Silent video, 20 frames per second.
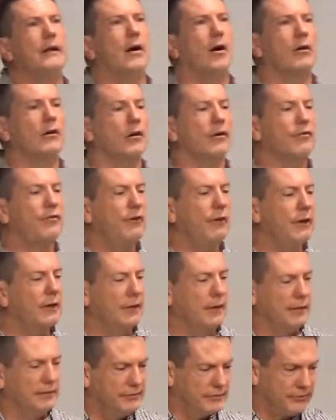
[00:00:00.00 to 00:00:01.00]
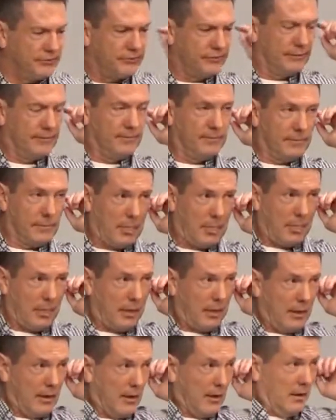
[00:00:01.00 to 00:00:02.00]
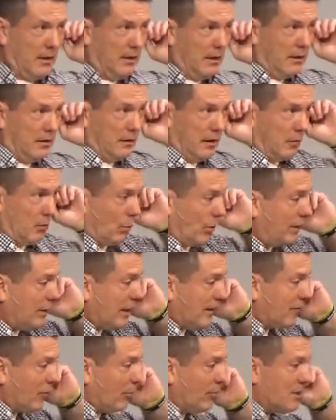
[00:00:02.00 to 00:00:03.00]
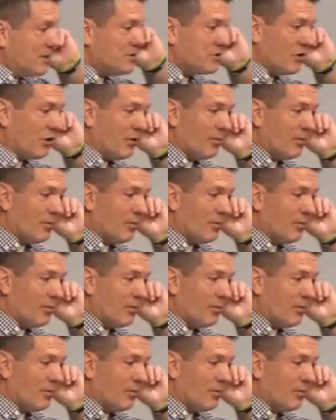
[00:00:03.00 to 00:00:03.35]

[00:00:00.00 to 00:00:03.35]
on our feelings, then we would never be sure